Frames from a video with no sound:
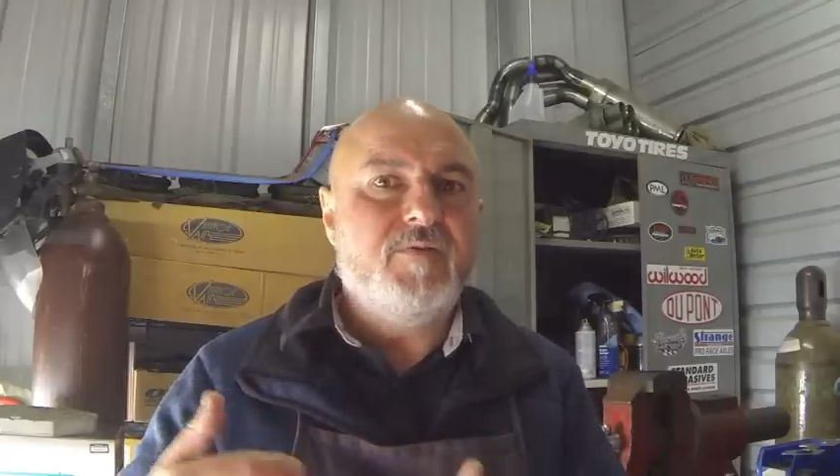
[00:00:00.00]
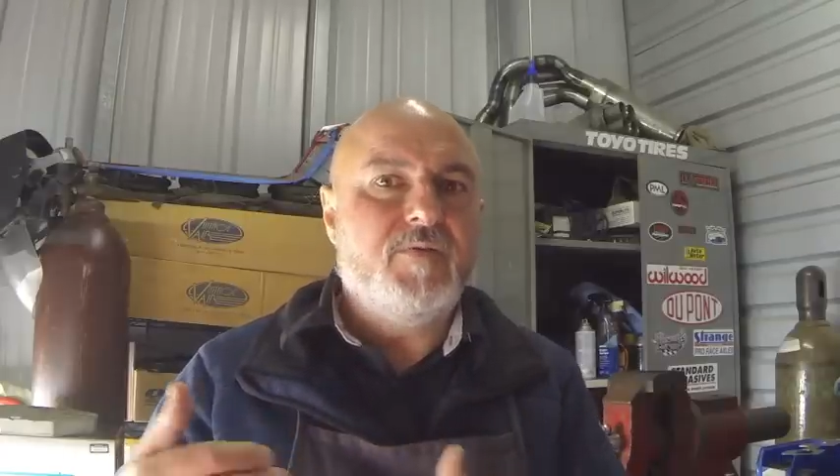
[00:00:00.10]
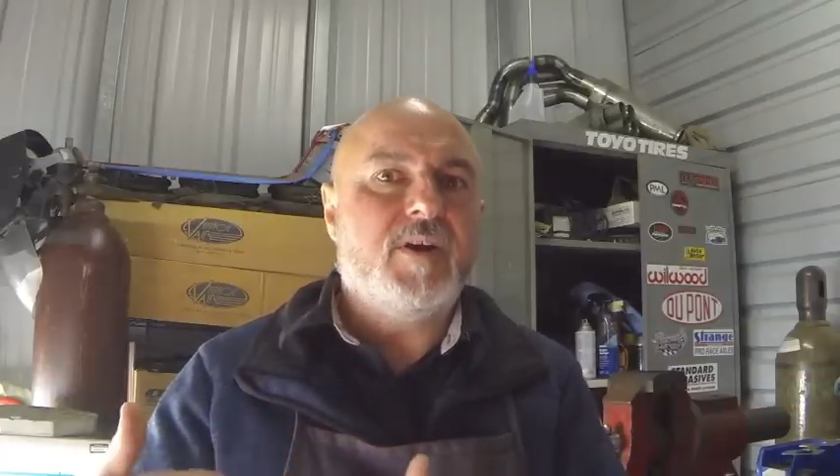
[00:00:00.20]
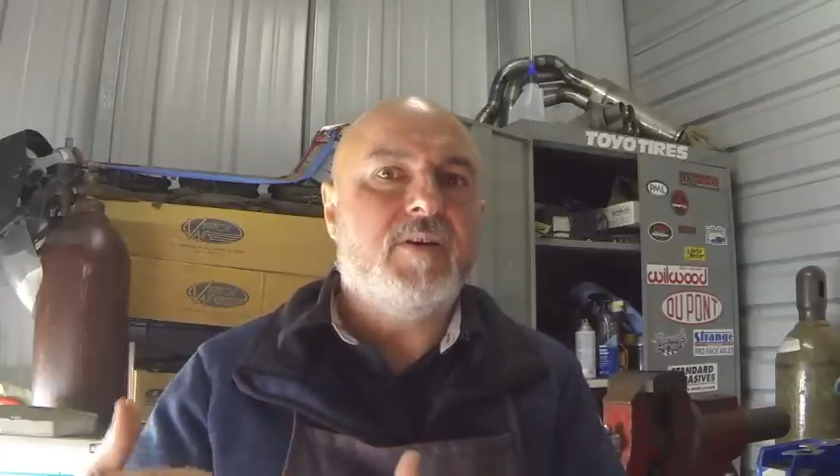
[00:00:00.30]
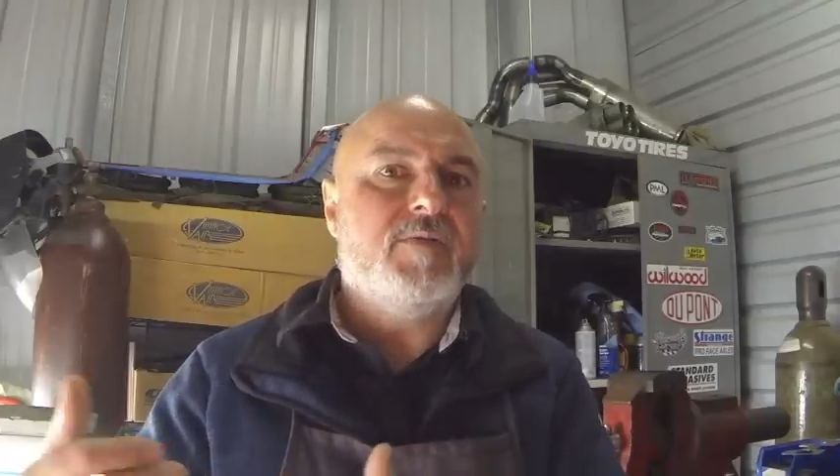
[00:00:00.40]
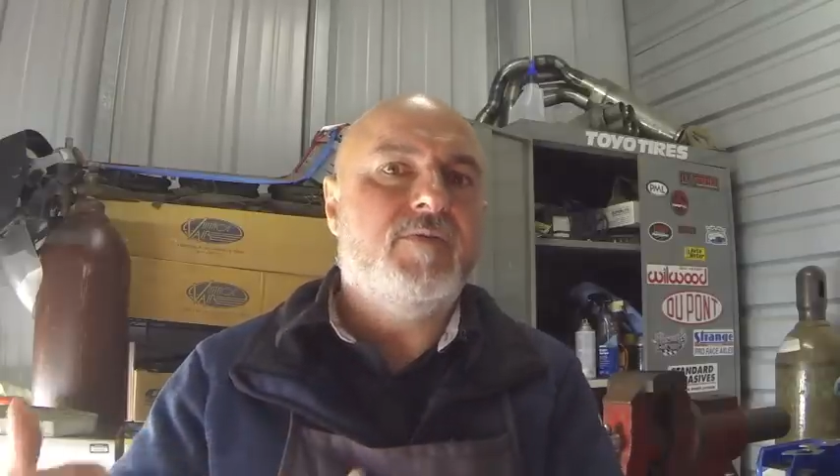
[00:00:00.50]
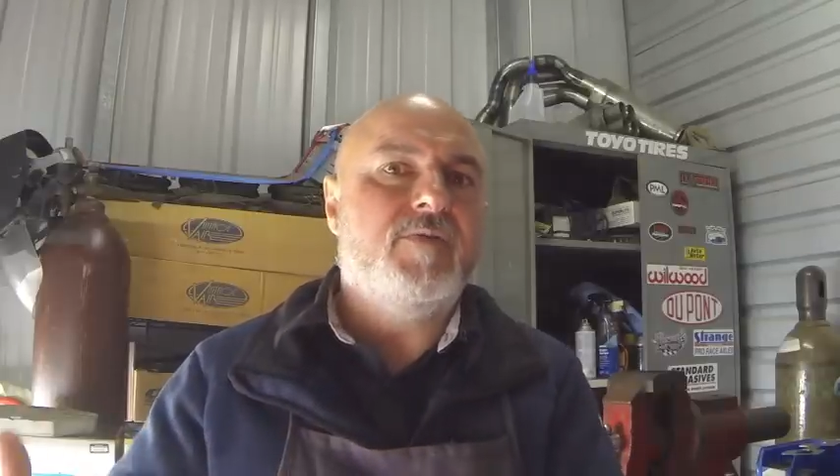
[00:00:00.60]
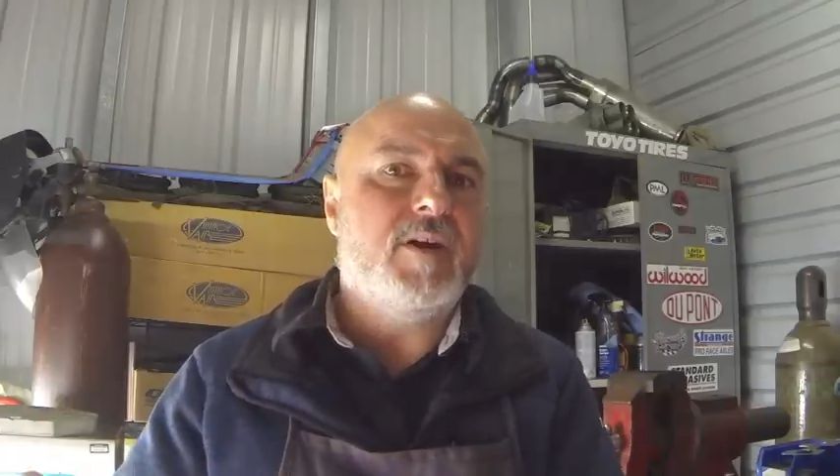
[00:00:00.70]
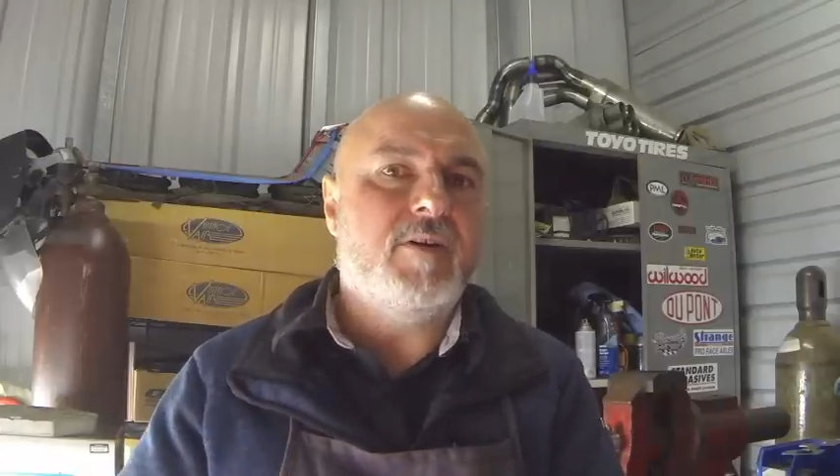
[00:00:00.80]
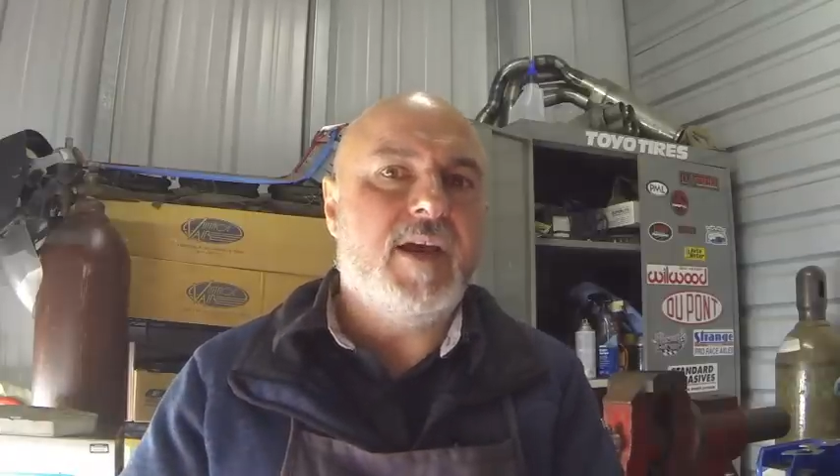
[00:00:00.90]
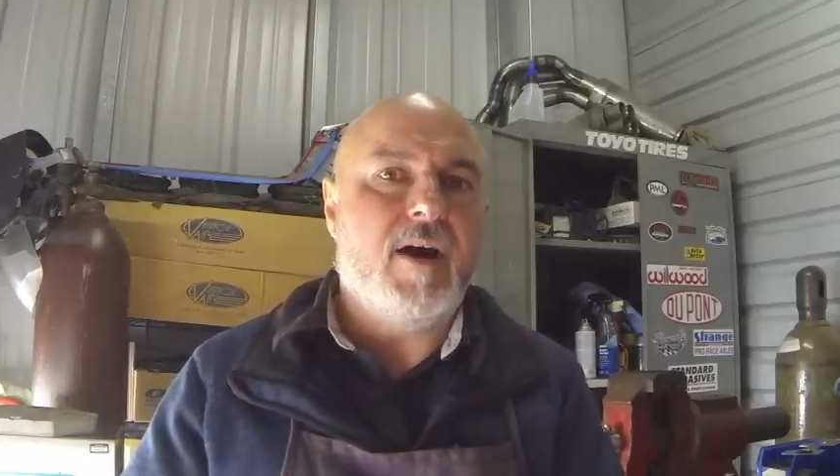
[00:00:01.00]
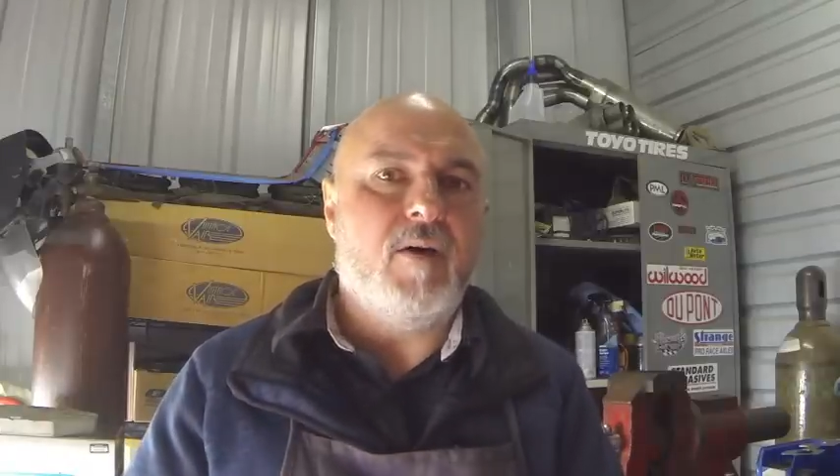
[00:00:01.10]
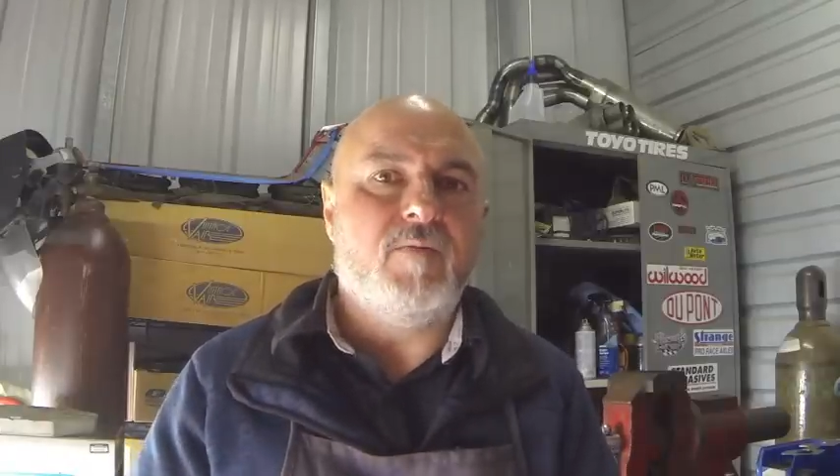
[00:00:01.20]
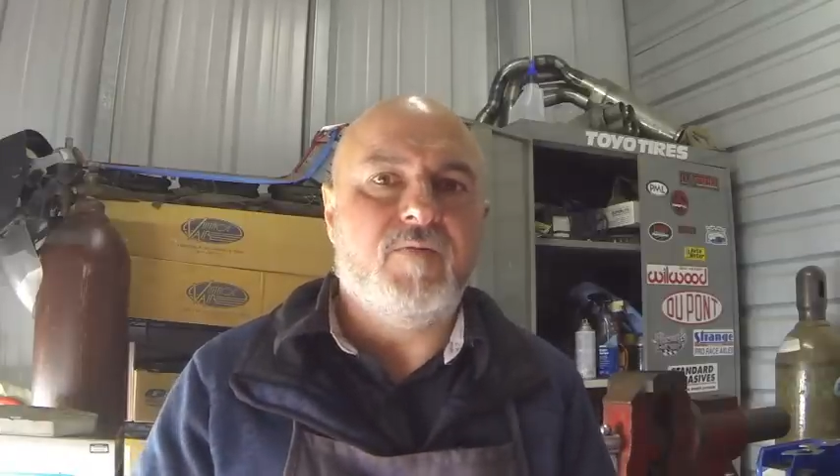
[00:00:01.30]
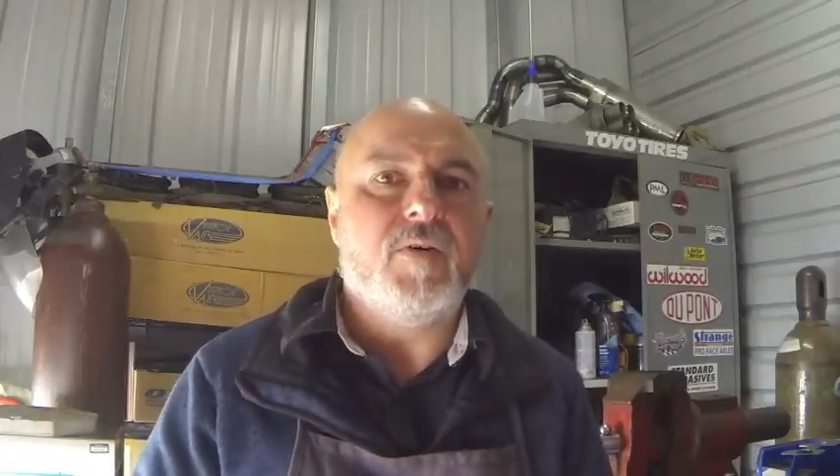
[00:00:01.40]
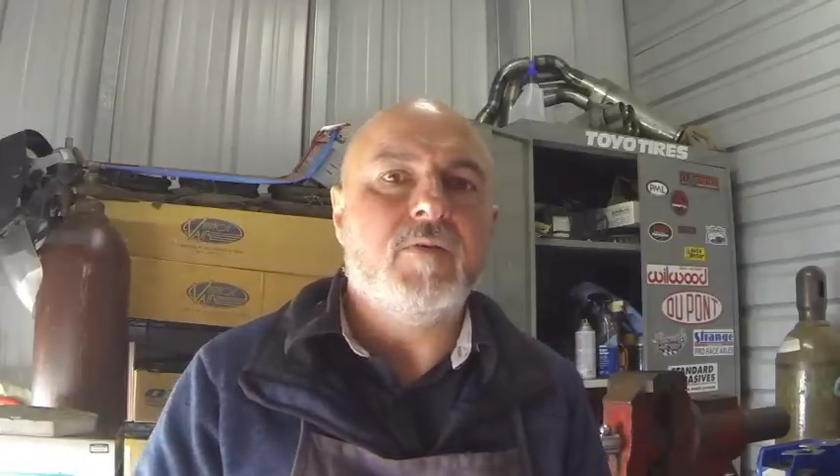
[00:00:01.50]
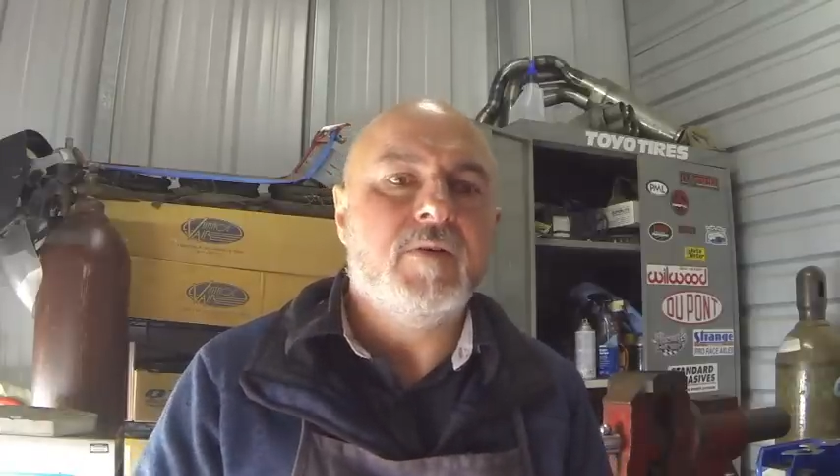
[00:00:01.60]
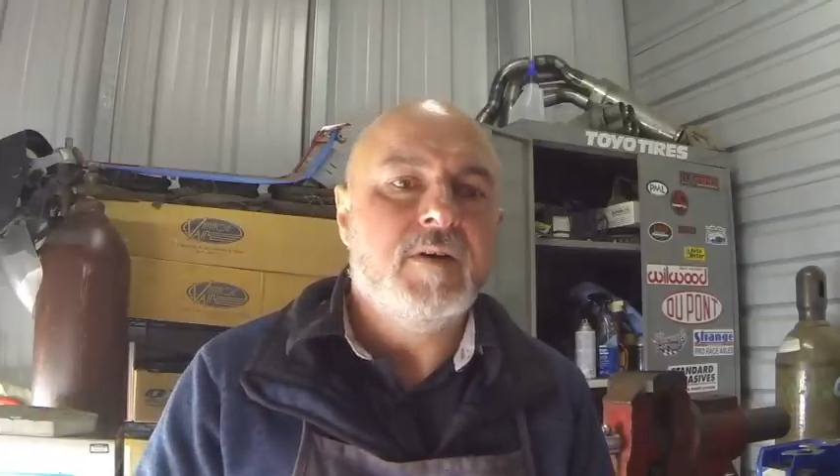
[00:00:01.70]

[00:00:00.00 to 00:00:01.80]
very, very helpful.